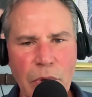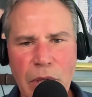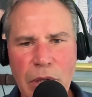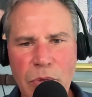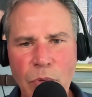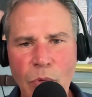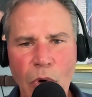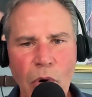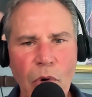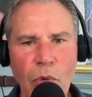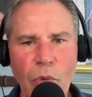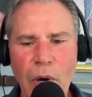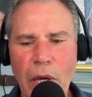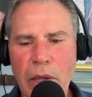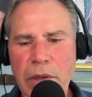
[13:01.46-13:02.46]

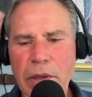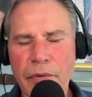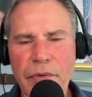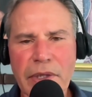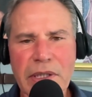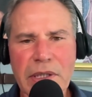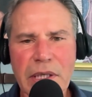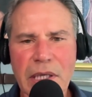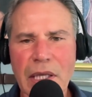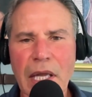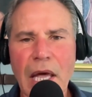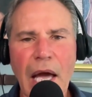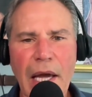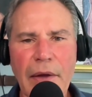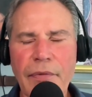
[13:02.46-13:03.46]
moral relativistic
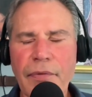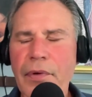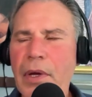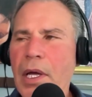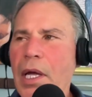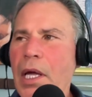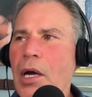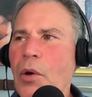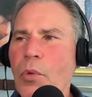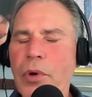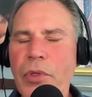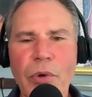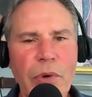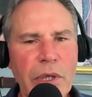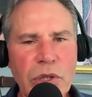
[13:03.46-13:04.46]
life,
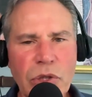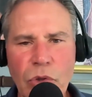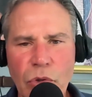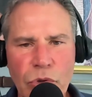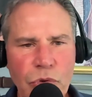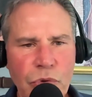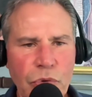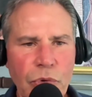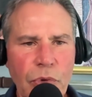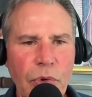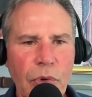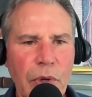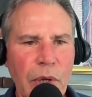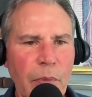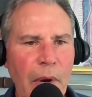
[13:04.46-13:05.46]
where there is no truth,
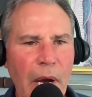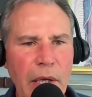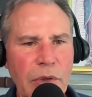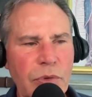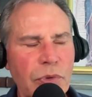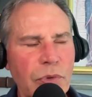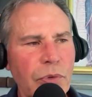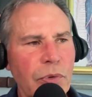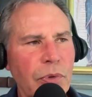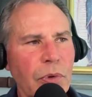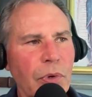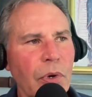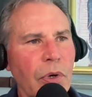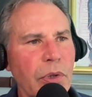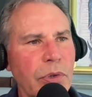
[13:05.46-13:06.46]
only my truth or
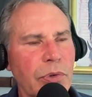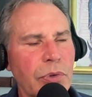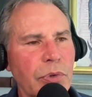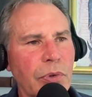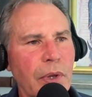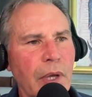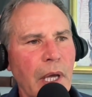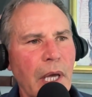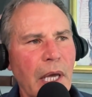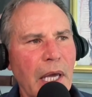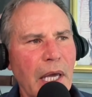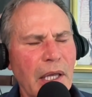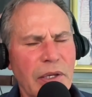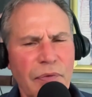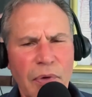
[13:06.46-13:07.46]
your truth,
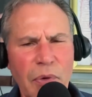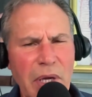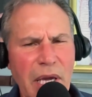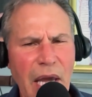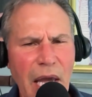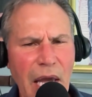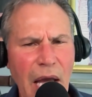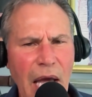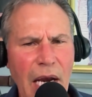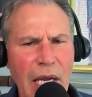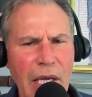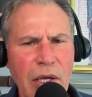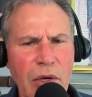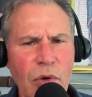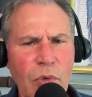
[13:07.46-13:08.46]
it's very
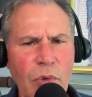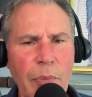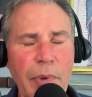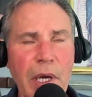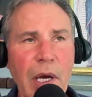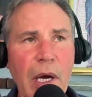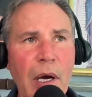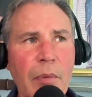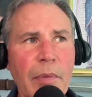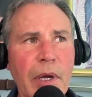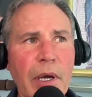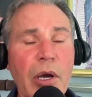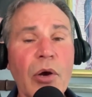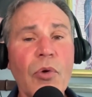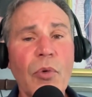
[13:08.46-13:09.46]
chaotic. We become
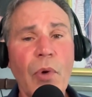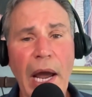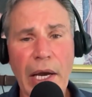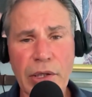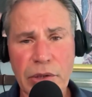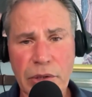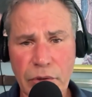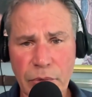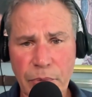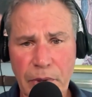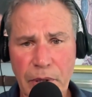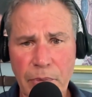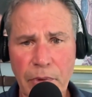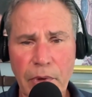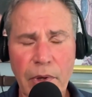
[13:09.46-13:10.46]
irrational
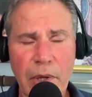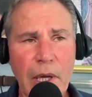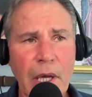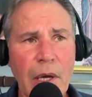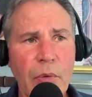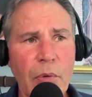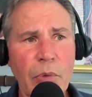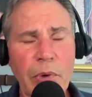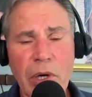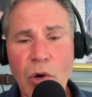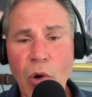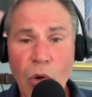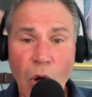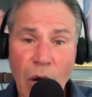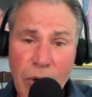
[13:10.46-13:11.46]
people. When we
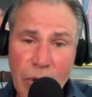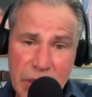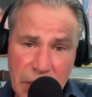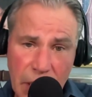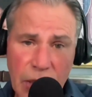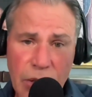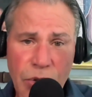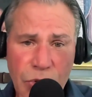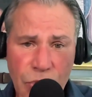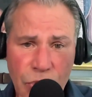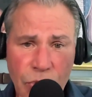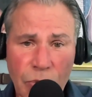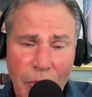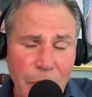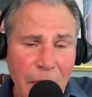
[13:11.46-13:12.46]
no longer seek the
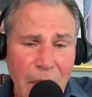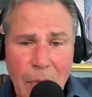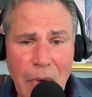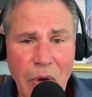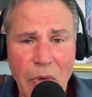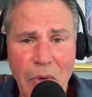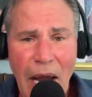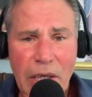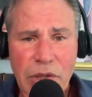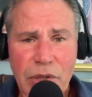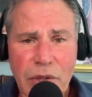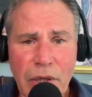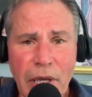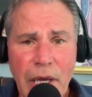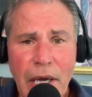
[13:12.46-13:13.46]
truth, we become
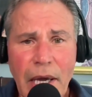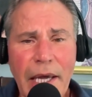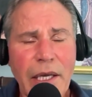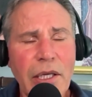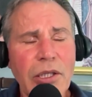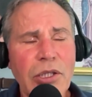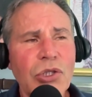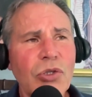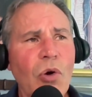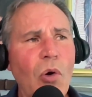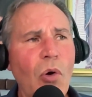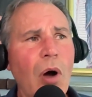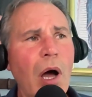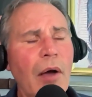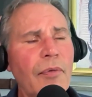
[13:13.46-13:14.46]
irrational. And
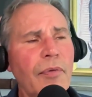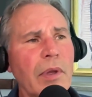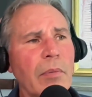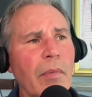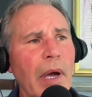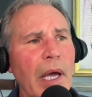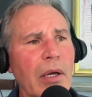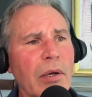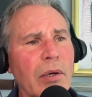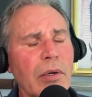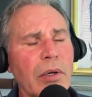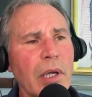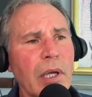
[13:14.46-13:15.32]
so often, Michael,